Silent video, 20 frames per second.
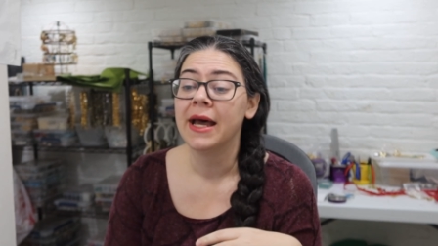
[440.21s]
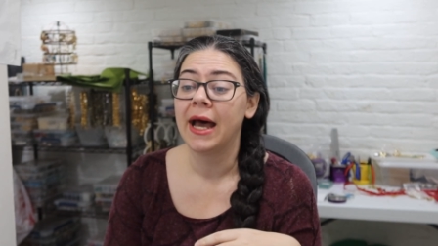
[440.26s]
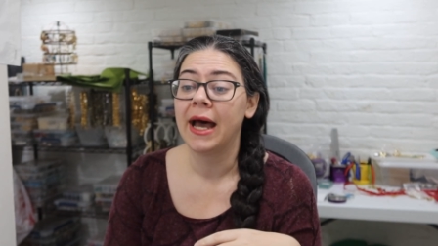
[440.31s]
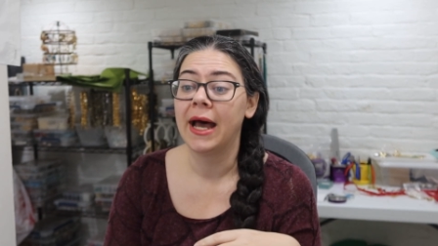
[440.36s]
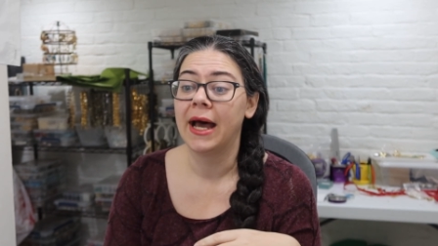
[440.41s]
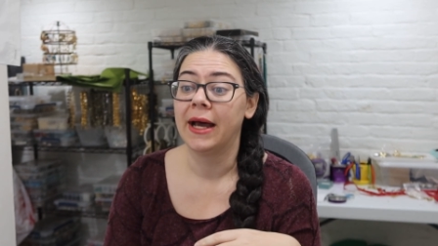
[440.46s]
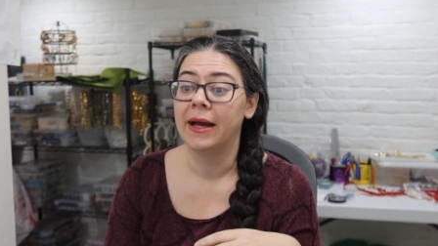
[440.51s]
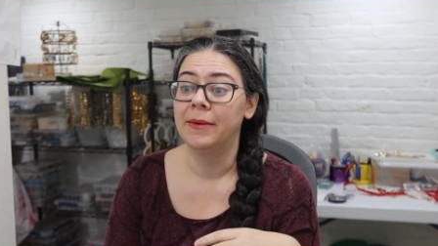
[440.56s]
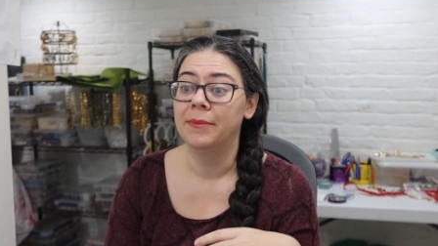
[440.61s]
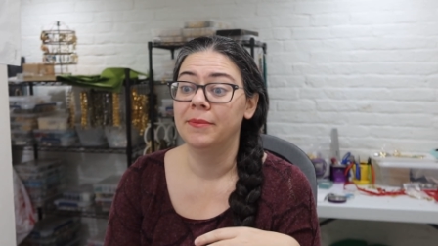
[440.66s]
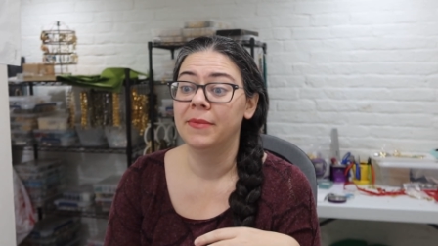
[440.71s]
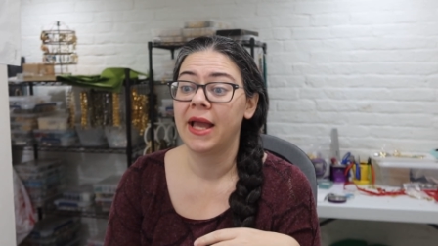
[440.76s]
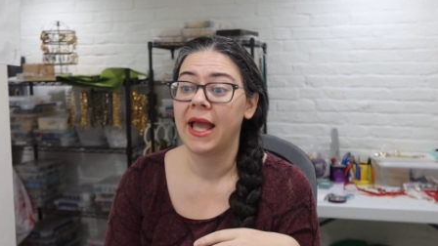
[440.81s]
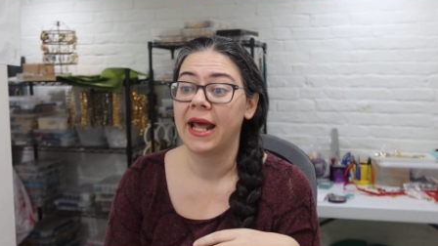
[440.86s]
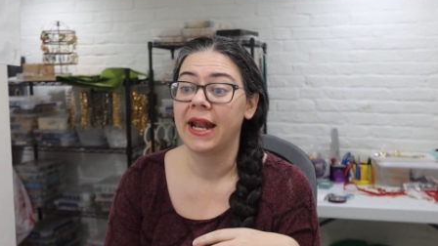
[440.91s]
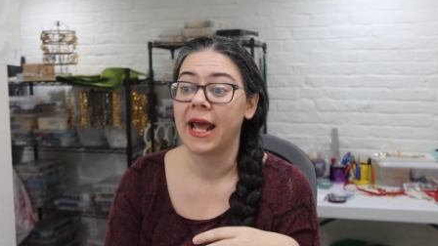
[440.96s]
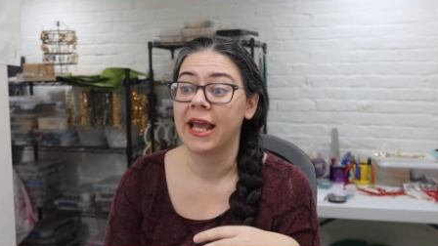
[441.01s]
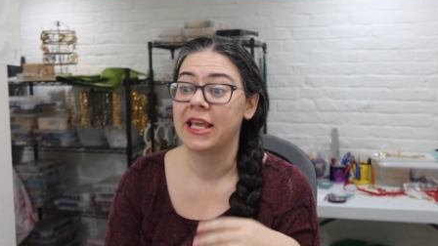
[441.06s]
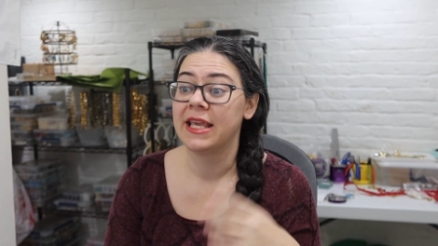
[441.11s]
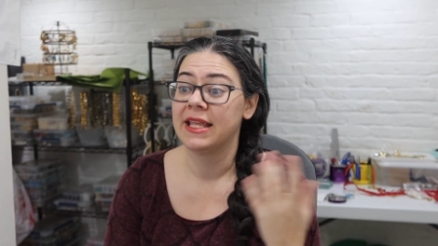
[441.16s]

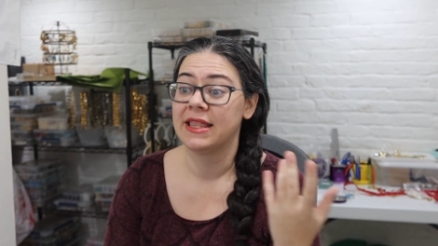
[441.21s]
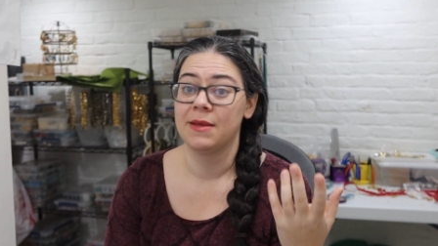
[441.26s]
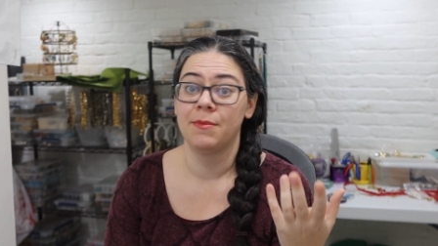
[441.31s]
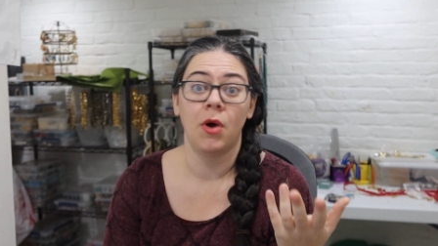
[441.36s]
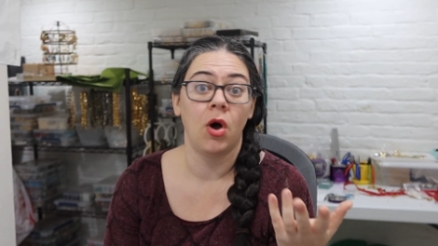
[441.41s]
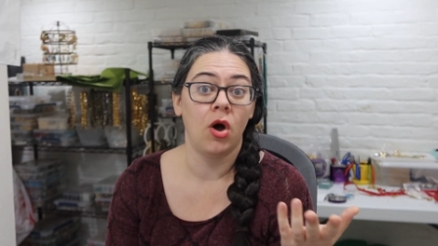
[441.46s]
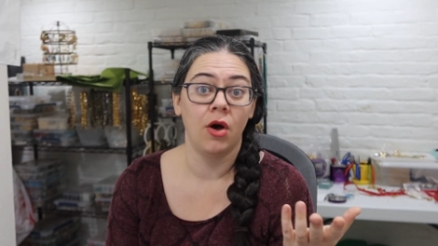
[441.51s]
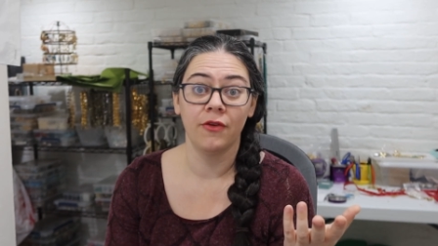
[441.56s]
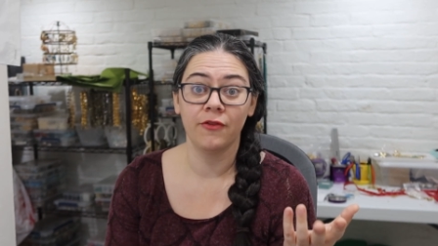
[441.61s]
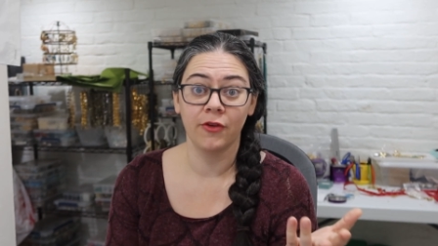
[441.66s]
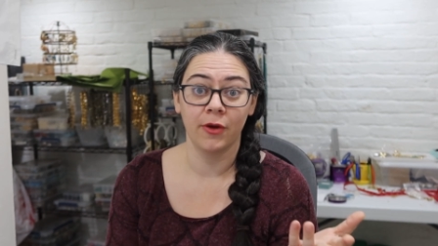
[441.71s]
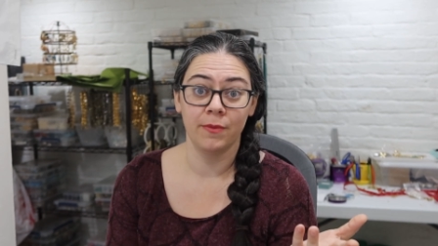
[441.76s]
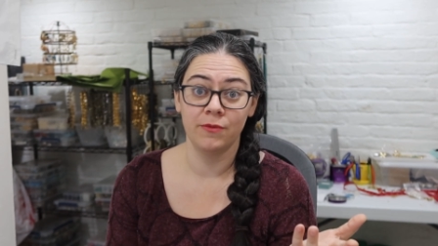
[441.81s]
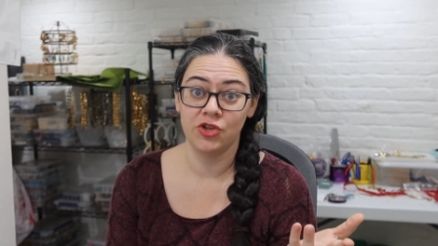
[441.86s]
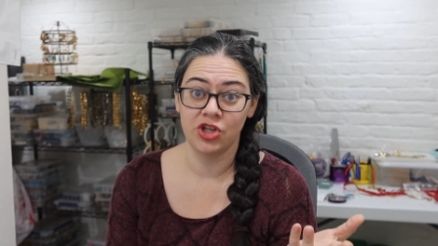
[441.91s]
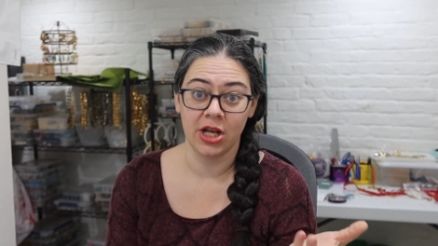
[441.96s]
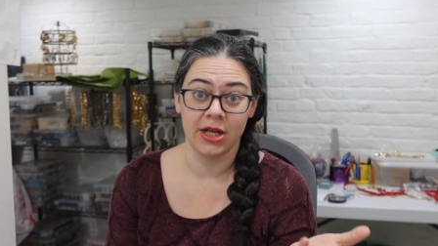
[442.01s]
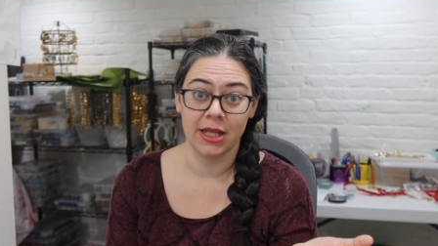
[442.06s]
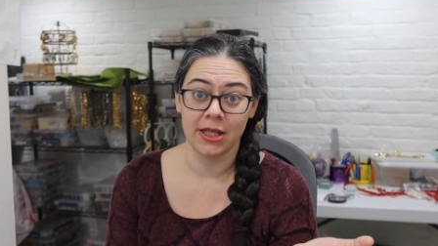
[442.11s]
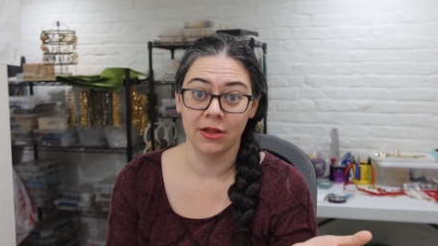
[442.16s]
And I get them all from
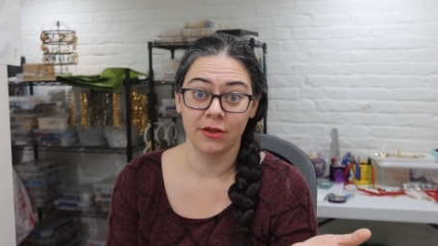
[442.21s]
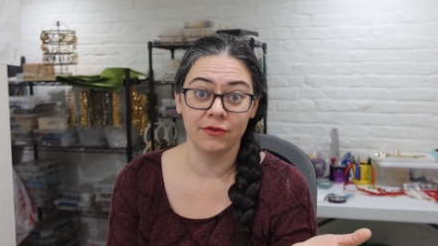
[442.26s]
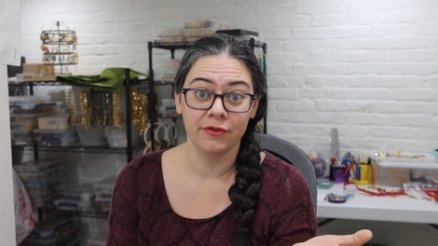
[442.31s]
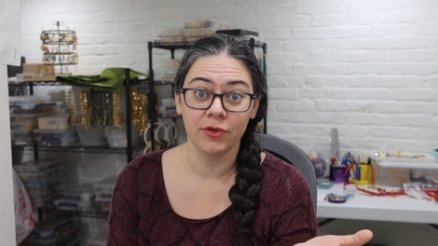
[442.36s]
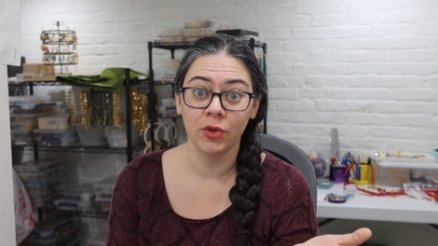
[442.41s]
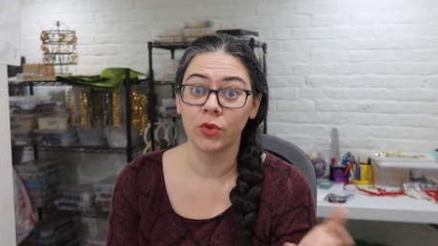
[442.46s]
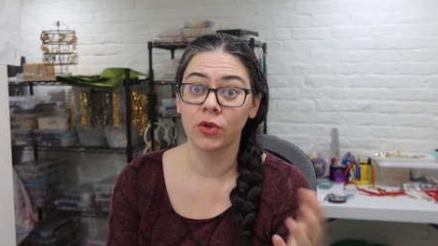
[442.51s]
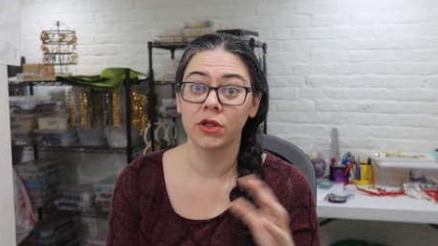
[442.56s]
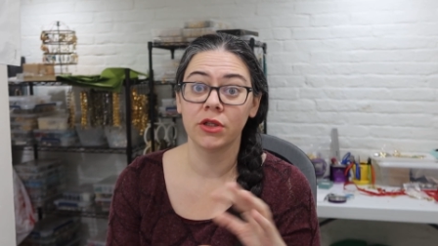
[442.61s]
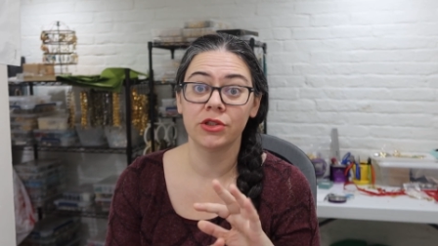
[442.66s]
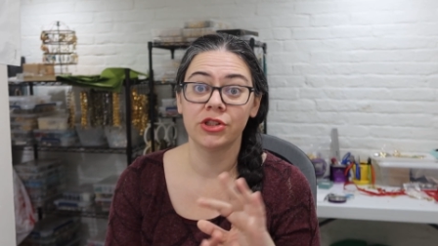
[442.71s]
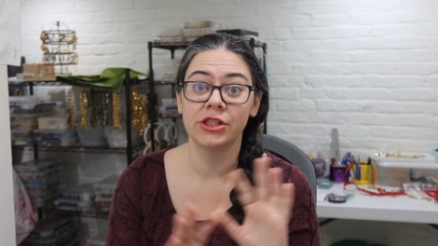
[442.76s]
JennylaFleur.